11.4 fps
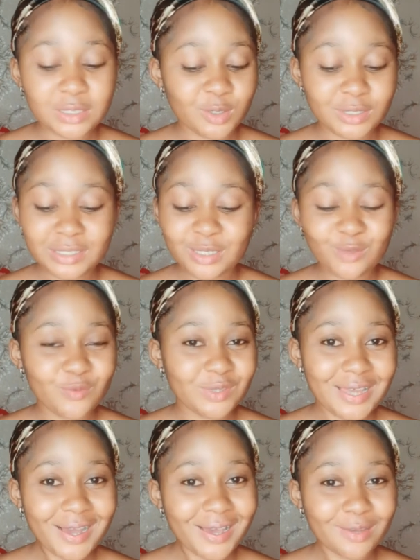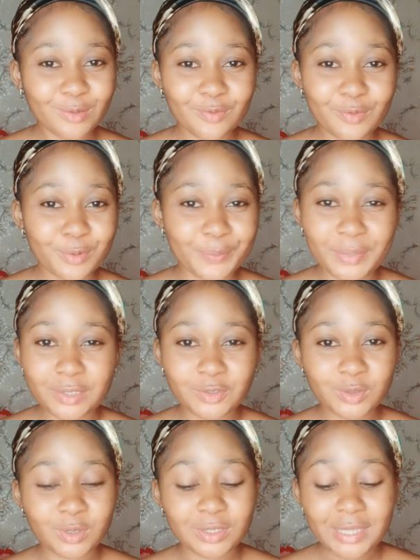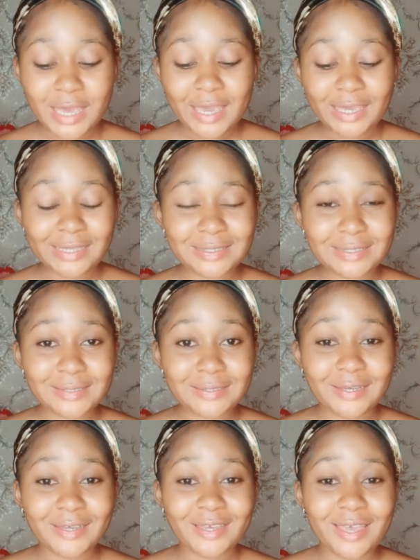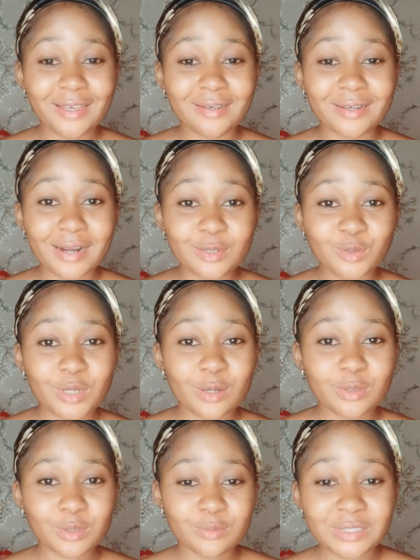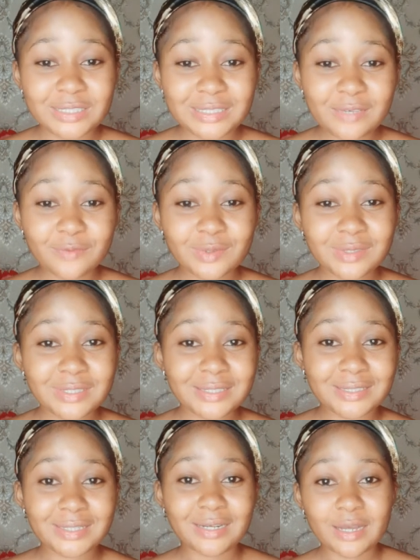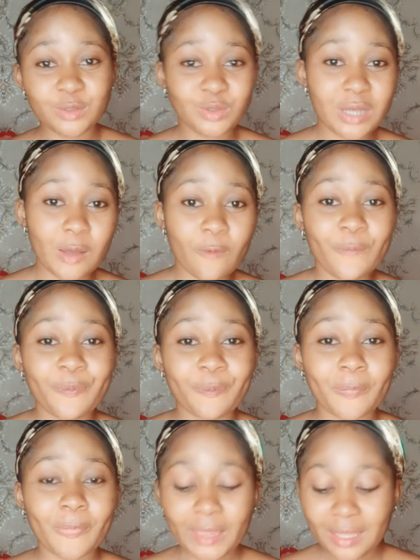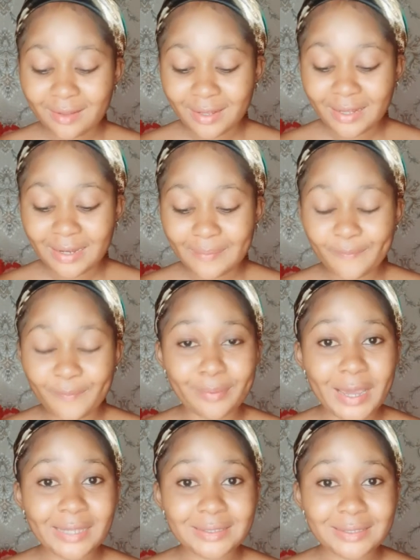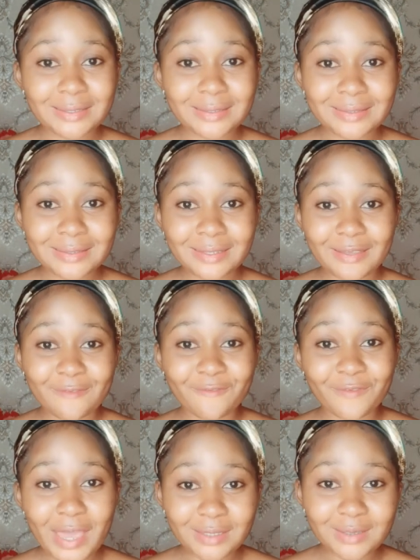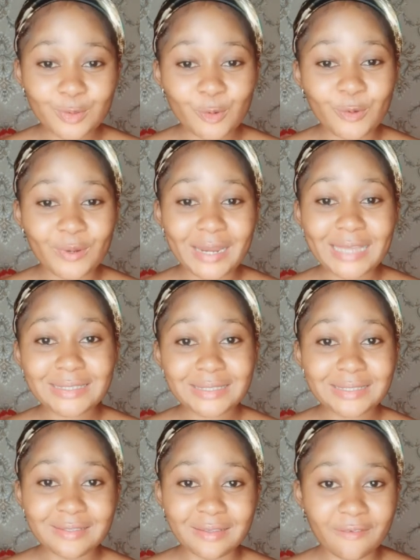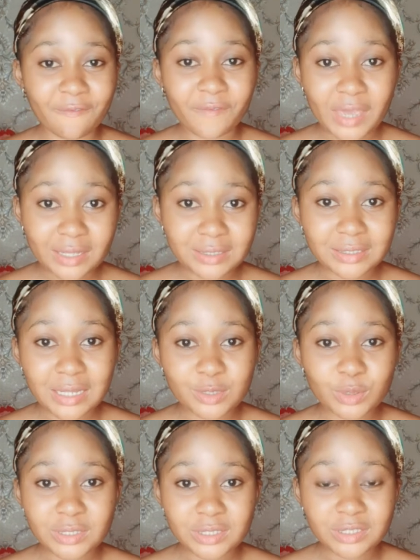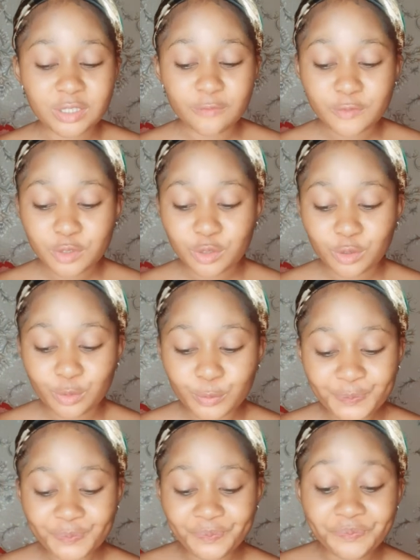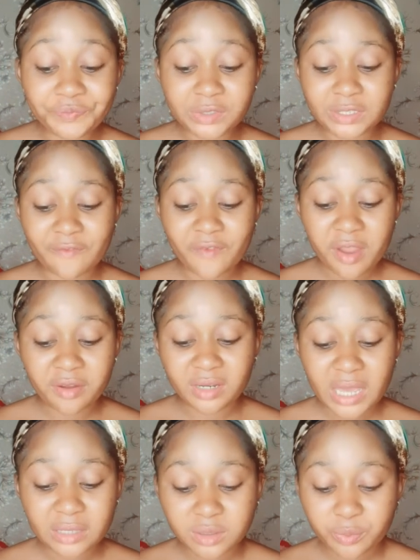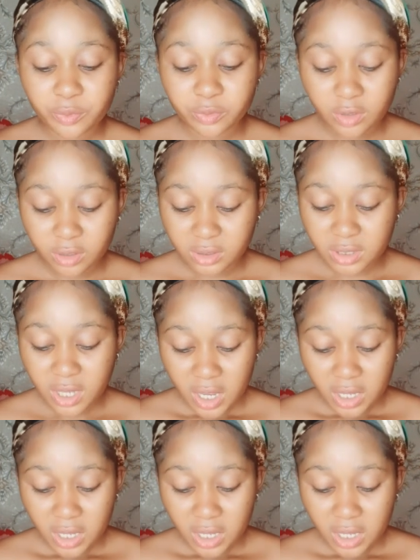It doesn't give you that kind of complexion. It's a gradual something. It gives you this gradual brightening effect or lightening effect. That's what it gives to you. It's a very nice product.